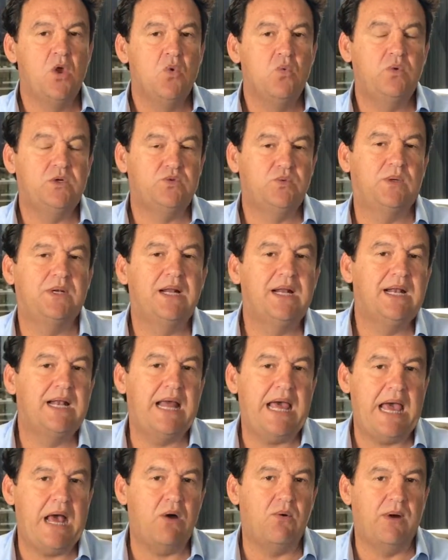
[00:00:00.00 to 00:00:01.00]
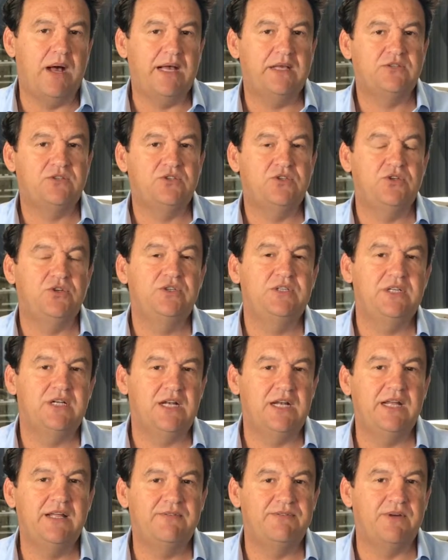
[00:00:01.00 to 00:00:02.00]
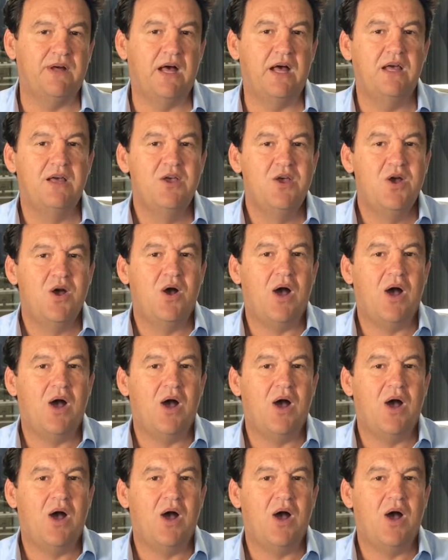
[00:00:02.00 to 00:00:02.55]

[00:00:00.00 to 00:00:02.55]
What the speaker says: which will allow us to deliver